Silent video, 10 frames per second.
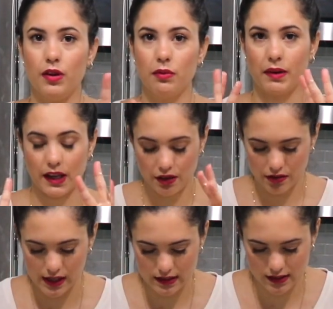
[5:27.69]
with my
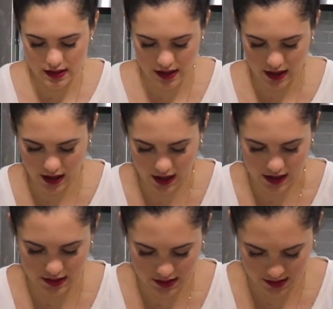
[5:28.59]
greased
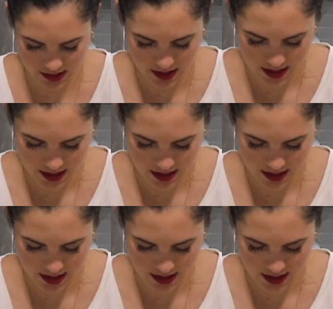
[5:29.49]
hands,